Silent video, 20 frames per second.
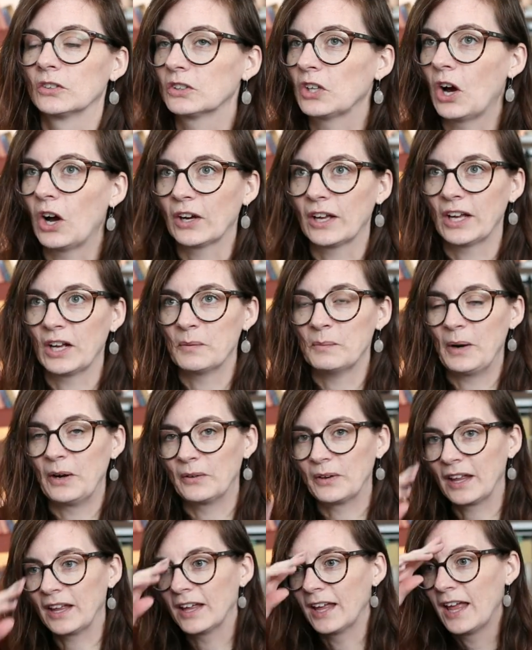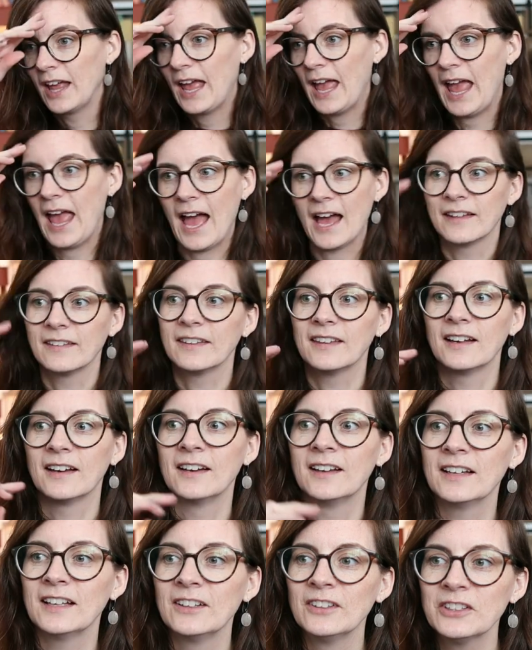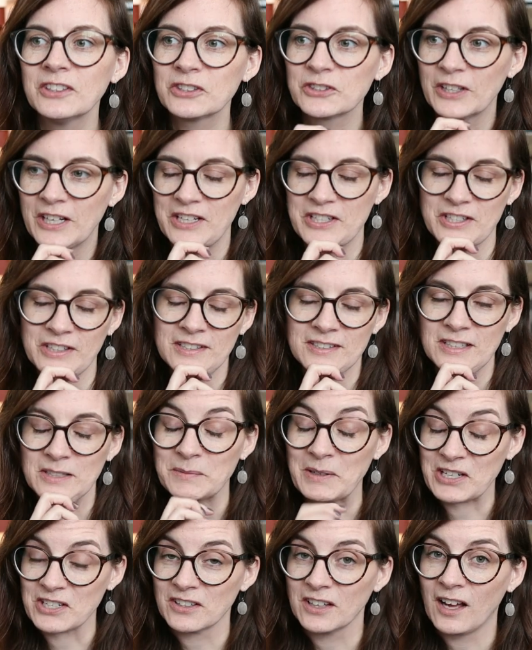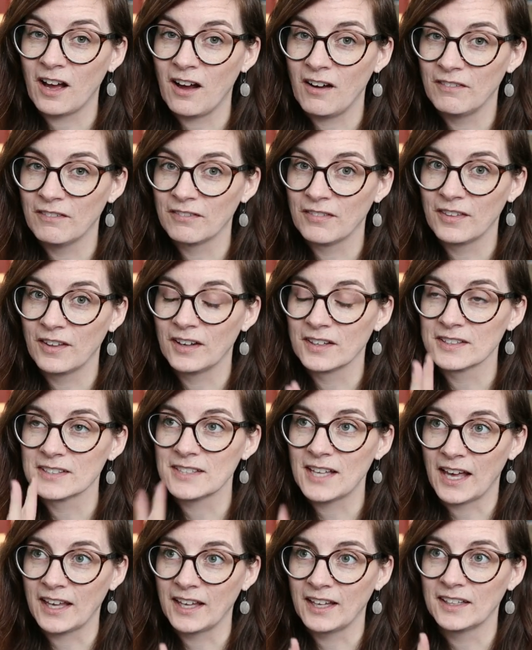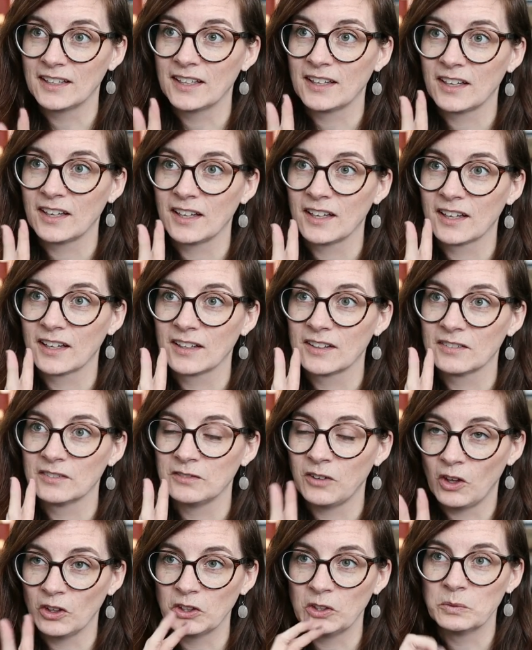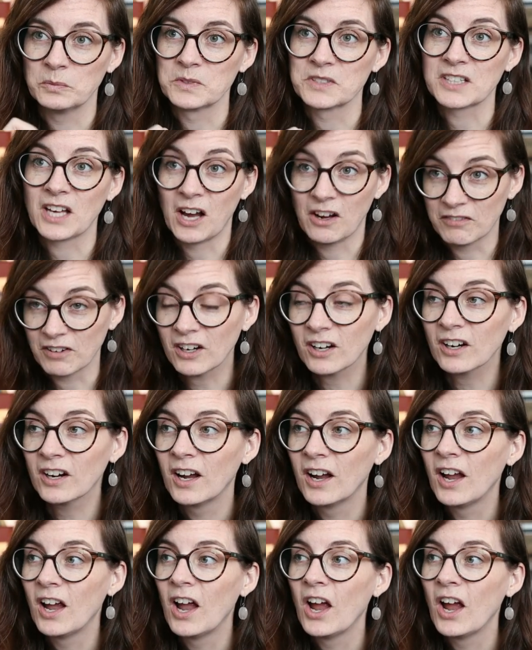talking about it. And the illustrations, especially of the second volume's cover,